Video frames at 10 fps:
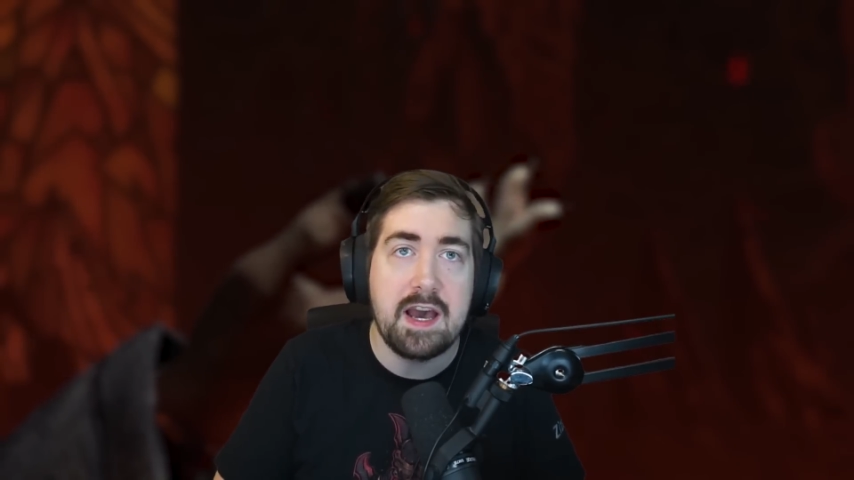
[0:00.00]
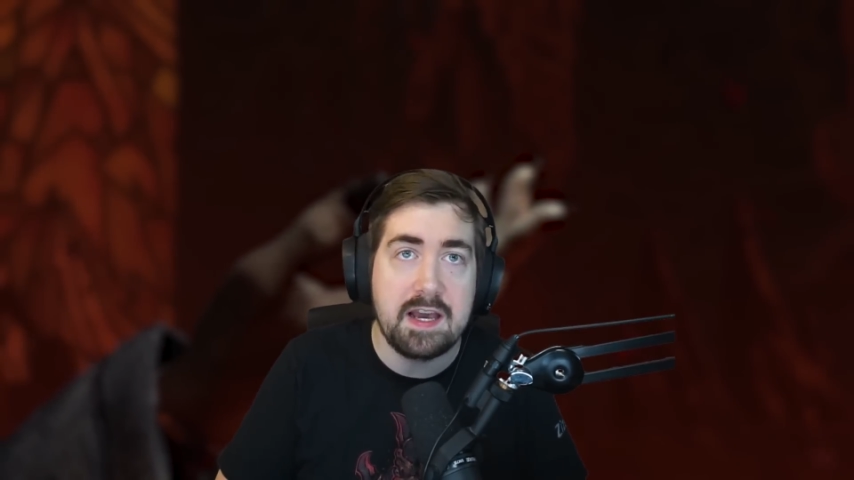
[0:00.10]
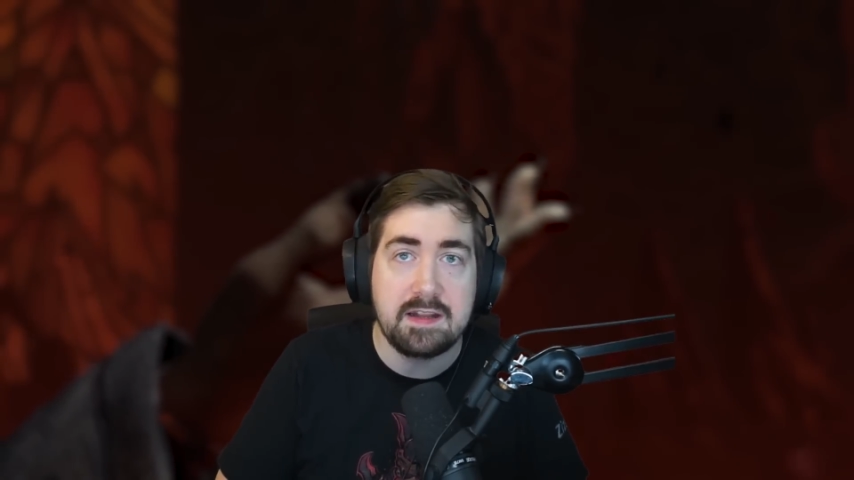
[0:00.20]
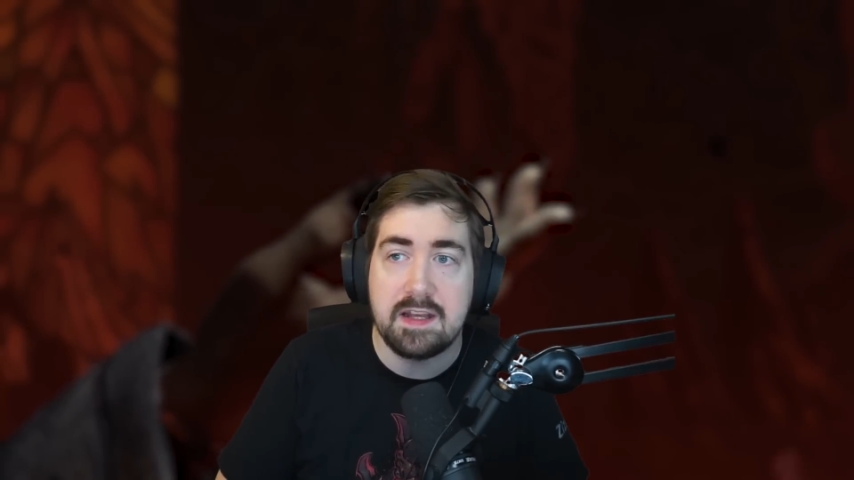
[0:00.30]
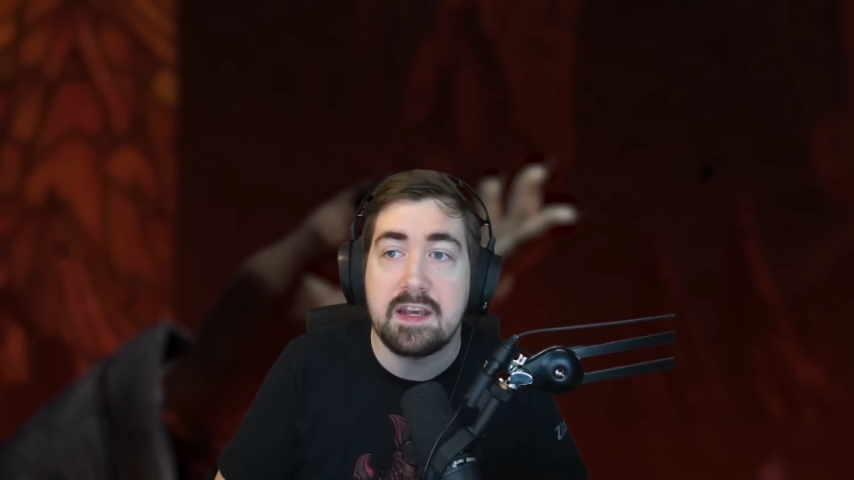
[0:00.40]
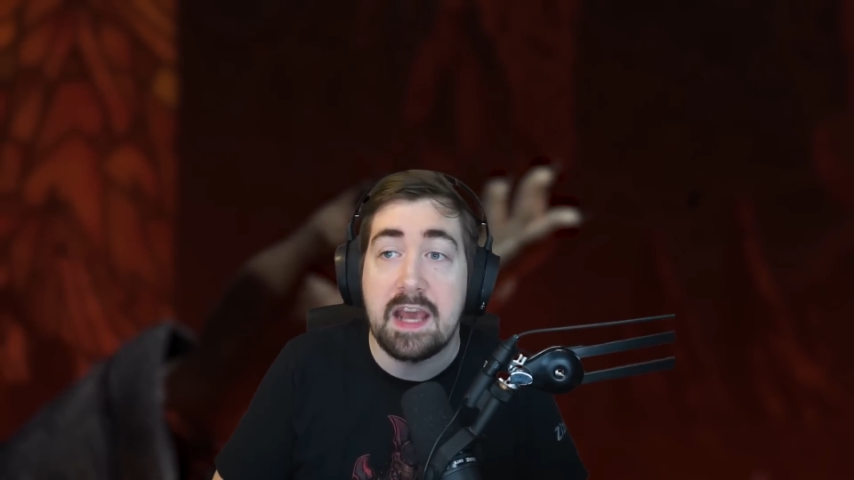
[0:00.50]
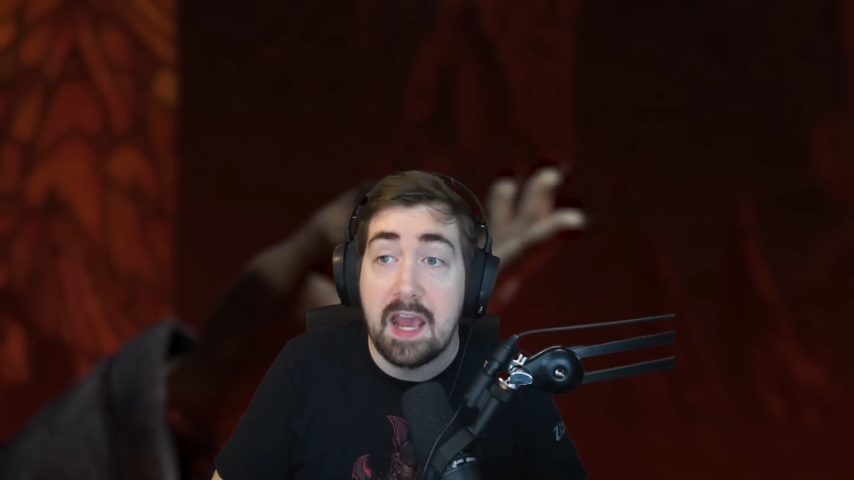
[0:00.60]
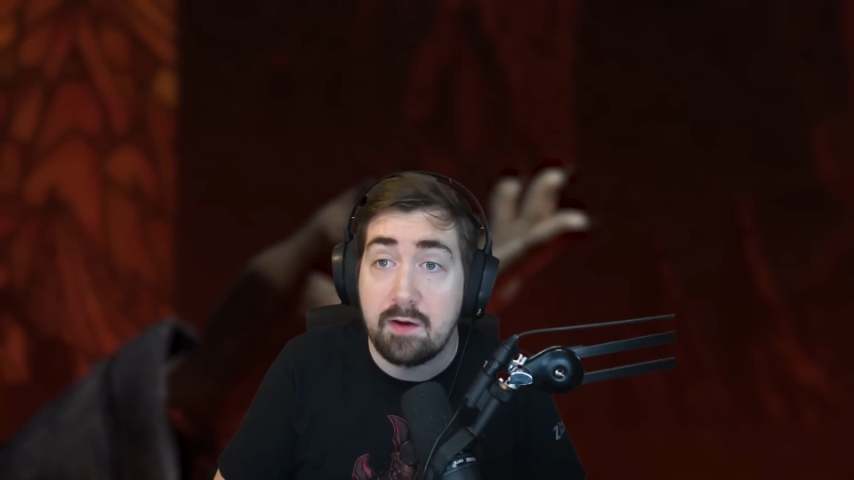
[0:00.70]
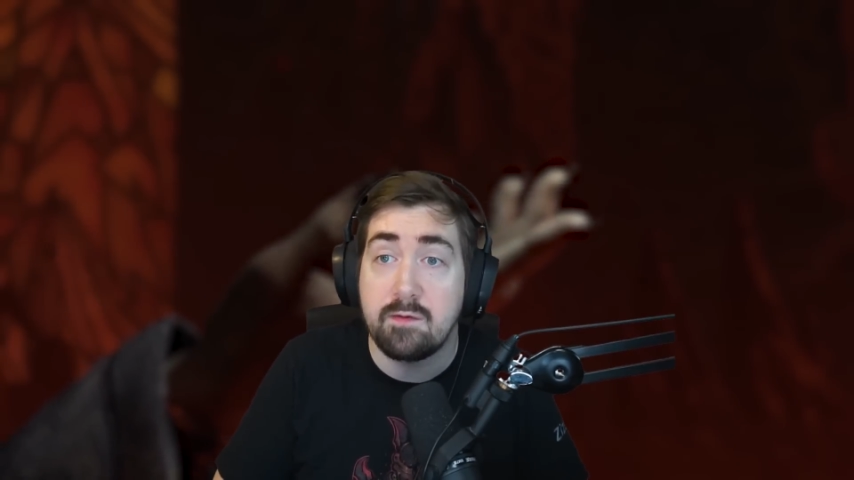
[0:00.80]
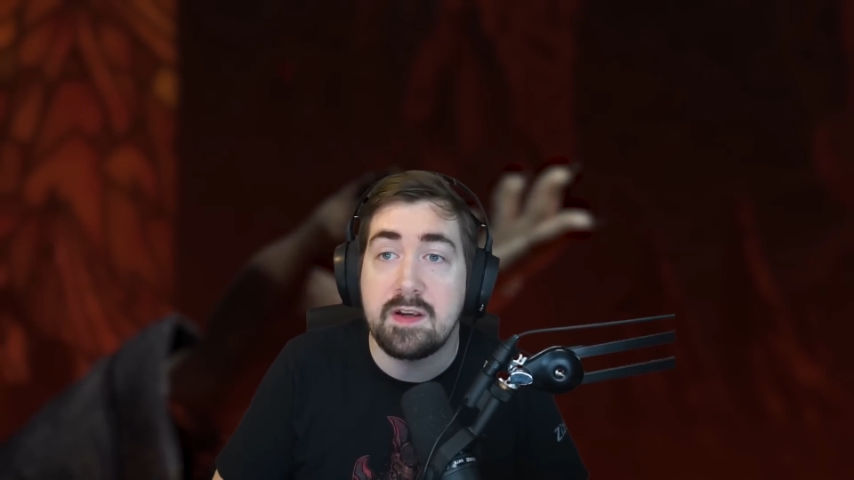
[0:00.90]
I think
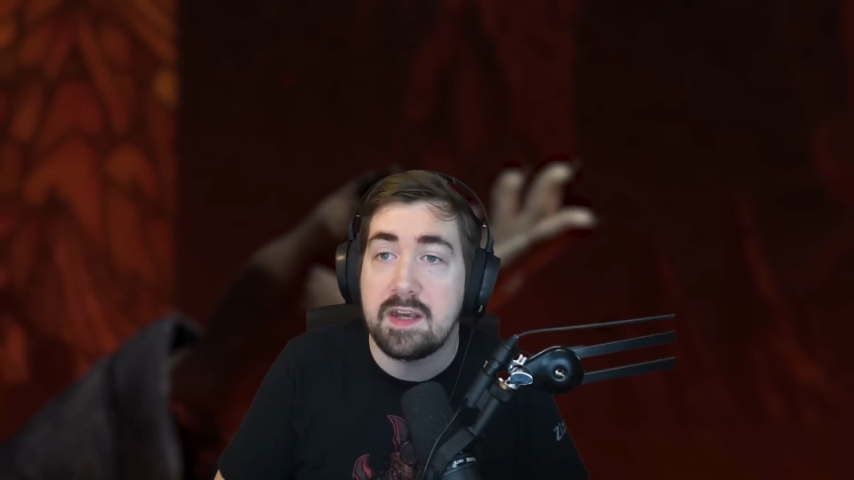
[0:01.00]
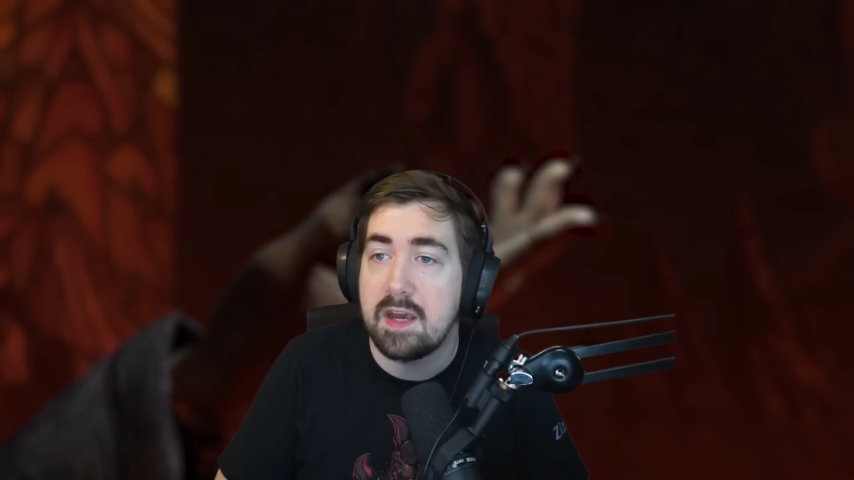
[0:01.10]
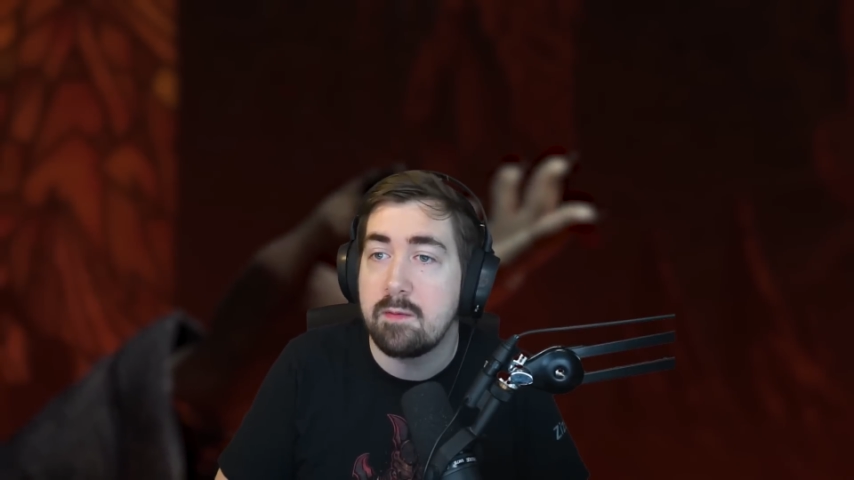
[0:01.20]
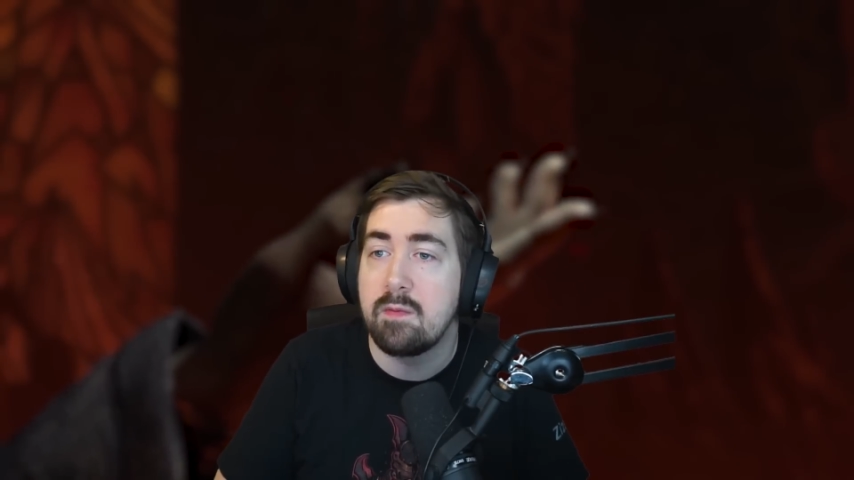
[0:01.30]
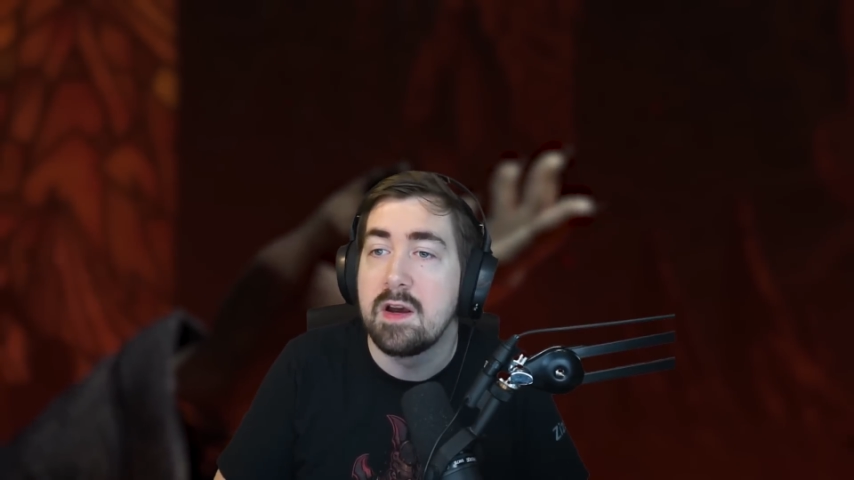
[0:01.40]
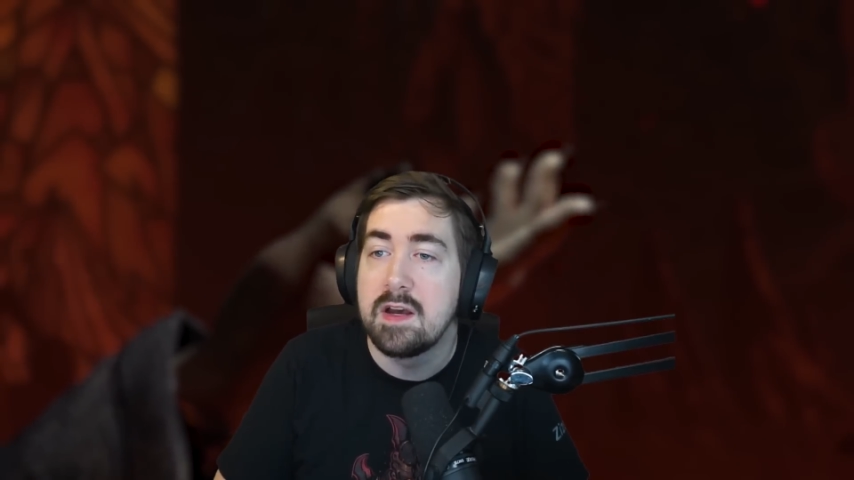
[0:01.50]
every game